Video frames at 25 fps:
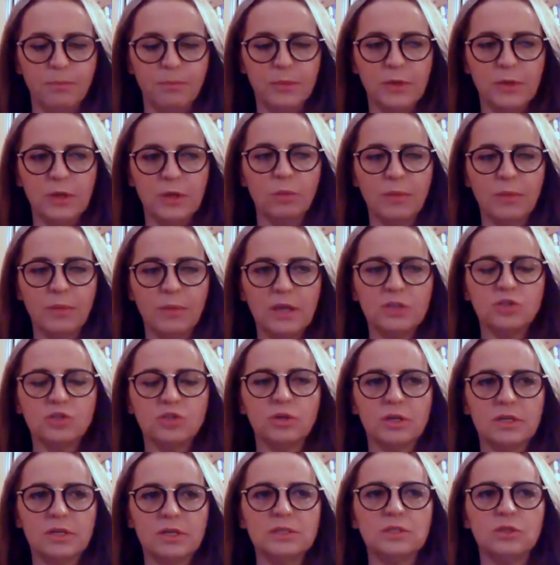the
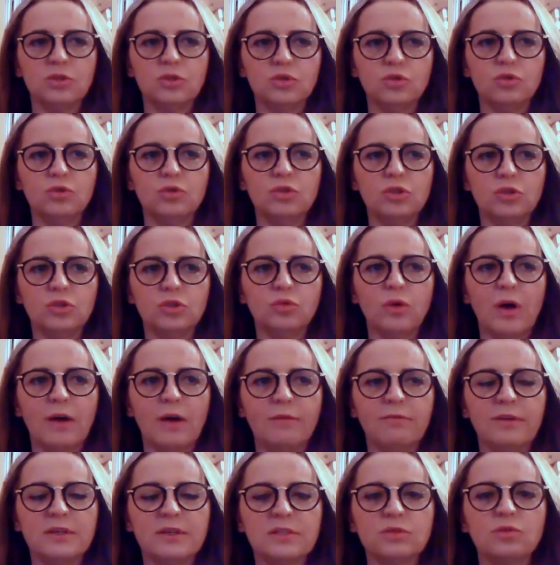major institution who
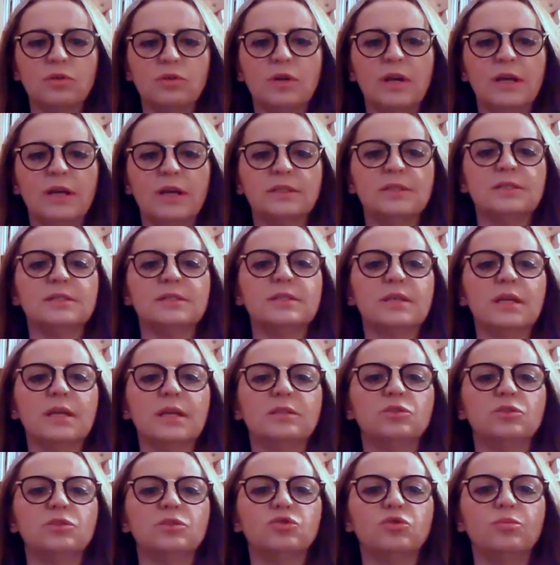have vasculitis
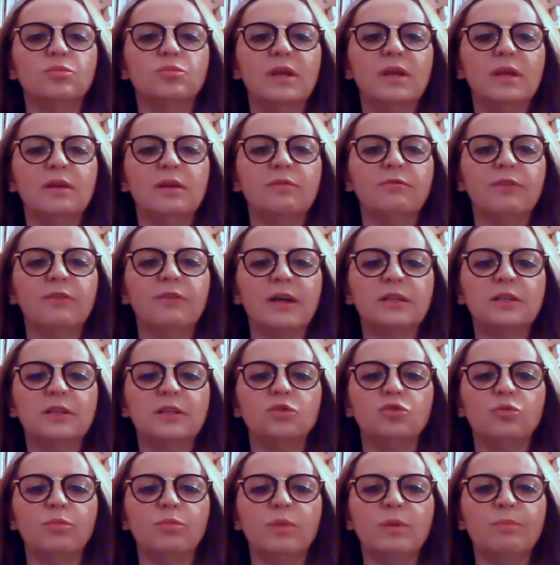center to be
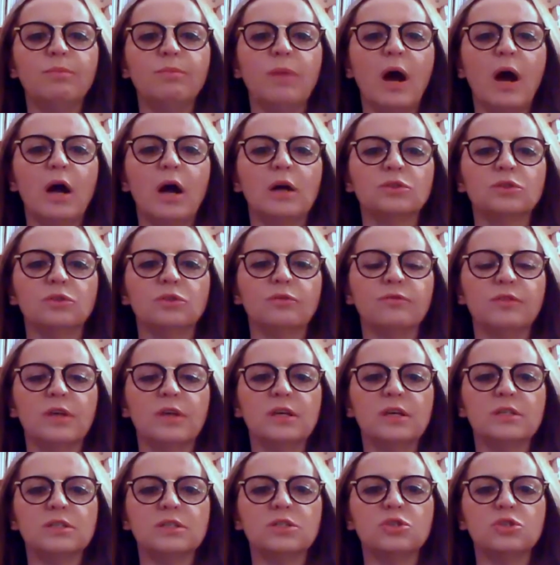invited to be part of
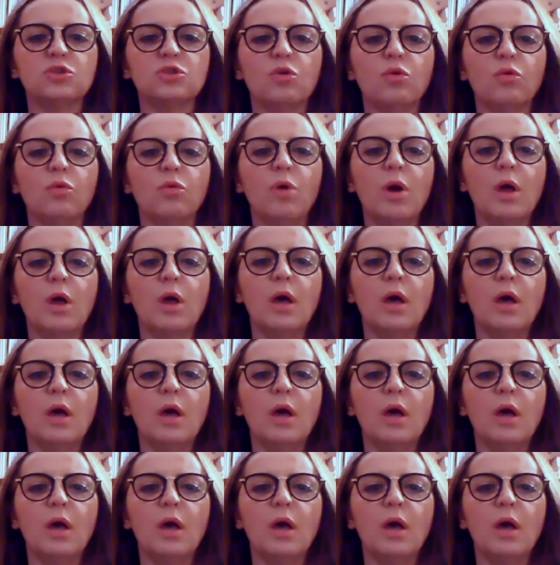this. So